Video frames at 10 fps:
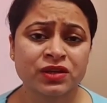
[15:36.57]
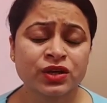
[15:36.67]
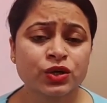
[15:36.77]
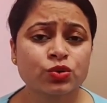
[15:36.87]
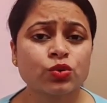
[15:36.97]

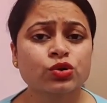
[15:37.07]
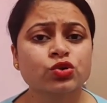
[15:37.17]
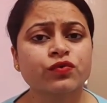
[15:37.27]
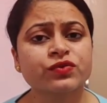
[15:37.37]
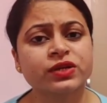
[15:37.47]
rules
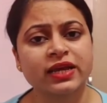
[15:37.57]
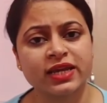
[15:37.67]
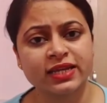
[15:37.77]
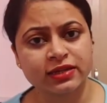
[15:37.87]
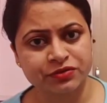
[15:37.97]
of
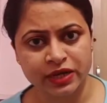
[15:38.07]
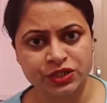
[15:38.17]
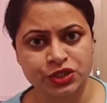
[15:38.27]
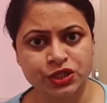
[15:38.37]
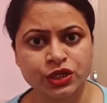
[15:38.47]
either
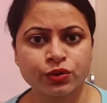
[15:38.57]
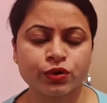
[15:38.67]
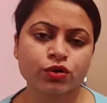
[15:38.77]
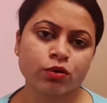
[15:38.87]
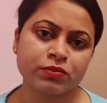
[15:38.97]
tragedy or
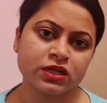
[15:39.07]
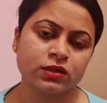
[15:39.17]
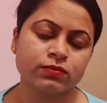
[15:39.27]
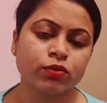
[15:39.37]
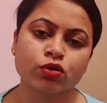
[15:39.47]
comedy.
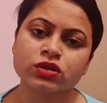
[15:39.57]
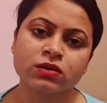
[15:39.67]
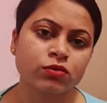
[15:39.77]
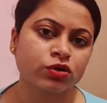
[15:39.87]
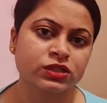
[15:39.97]
Both the
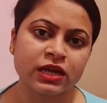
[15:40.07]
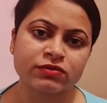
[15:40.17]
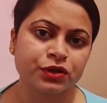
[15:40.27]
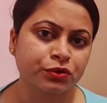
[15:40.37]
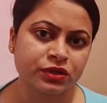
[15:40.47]
modes have
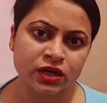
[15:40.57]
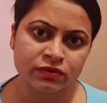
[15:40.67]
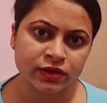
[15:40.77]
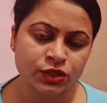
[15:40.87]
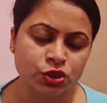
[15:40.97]
their own
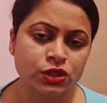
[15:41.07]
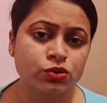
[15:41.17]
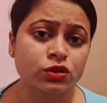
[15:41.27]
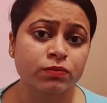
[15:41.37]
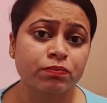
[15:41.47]
conventions, so
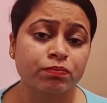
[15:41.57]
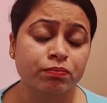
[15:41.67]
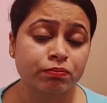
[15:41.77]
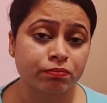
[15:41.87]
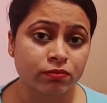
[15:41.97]
the
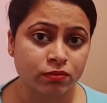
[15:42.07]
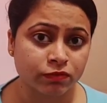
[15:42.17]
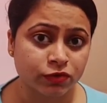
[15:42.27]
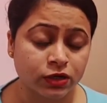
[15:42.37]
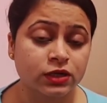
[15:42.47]

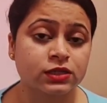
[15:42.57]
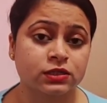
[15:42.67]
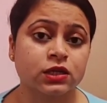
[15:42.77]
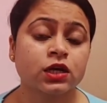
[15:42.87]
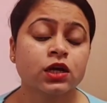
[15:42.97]
works
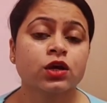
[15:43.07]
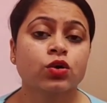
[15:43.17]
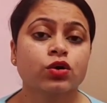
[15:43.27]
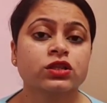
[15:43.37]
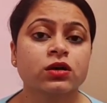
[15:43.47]

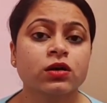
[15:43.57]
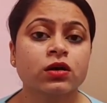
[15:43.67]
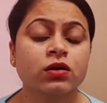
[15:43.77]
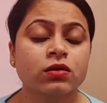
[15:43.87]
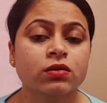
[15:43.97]
or
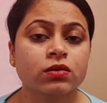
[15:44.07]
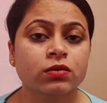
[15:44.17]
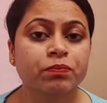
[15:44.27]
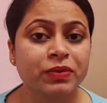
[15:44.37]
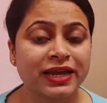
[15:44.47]
the
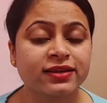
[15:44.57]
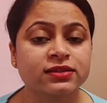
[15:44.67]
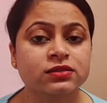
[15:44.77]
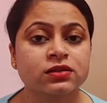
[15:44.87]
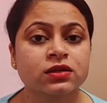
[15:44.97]

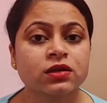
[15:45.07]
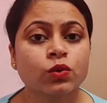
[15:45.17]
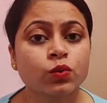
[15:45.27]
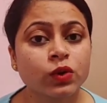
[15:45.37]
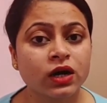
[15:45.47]
plays
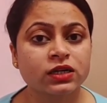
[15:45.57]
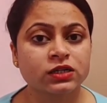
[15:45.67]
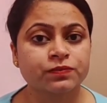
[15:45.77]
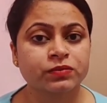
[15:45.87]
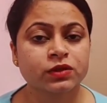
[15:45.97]
worked
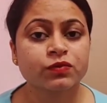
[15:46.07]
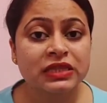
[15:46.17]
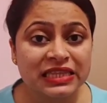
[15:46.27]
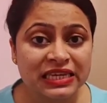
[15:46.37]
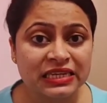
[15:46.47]

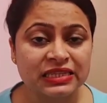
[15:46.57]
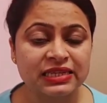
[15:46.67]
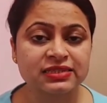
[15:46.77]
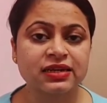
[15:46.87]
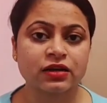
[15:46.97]
within
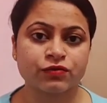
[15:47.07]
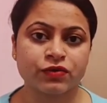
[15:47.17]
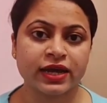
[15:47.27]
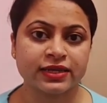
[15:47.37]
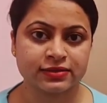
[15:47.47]
these
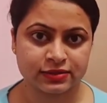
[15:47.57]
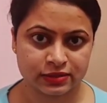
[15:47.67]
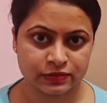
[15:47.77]
confines.